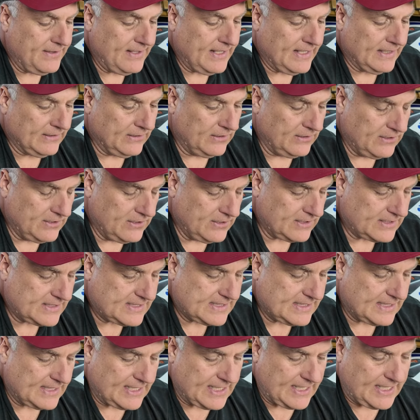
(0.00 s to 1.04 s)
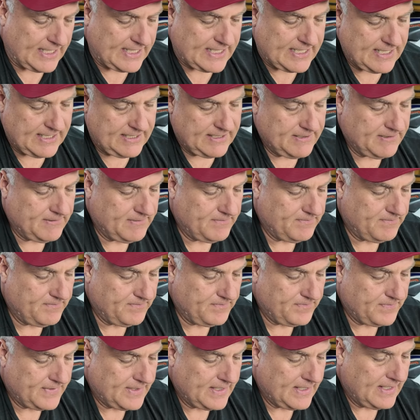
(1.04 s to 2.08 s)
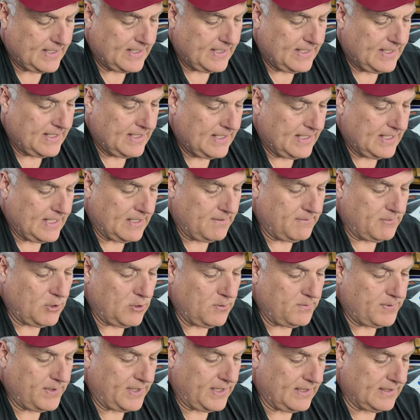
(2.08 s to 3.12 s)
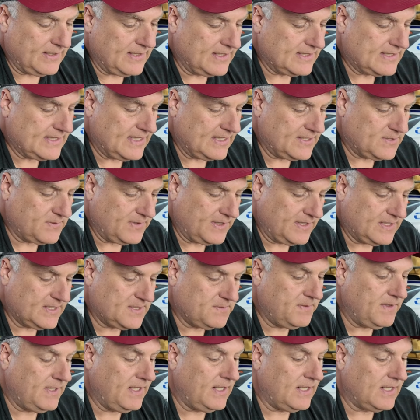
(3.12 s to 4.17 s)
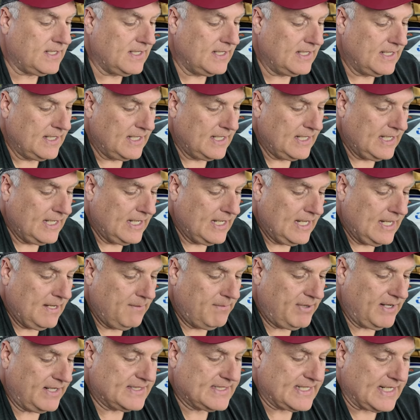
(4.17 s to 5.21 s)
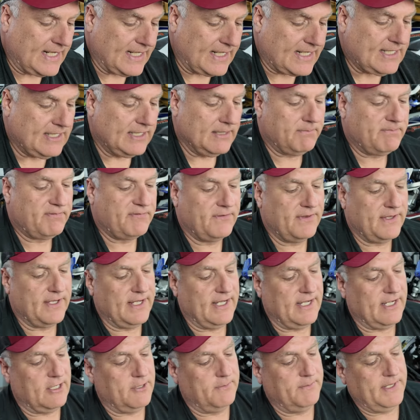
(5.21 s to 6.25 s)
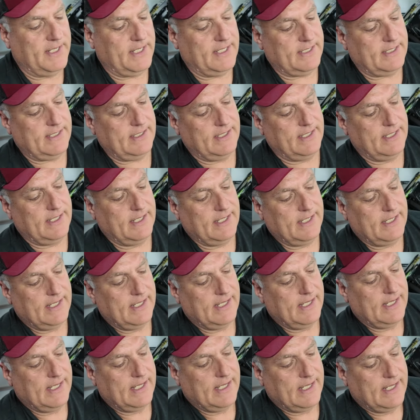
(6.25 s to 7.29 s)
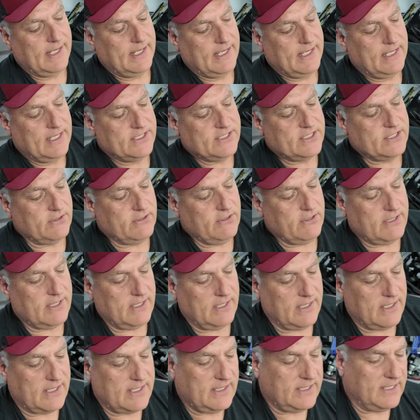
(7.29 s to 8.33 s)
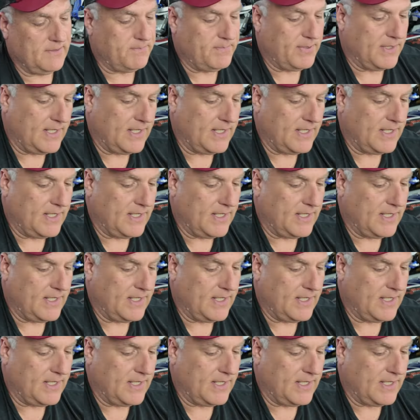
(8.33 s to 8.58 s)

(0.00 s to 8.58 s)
It looks like, I'm opening this as we speak, but it's got a clip for the helmet, so you can clip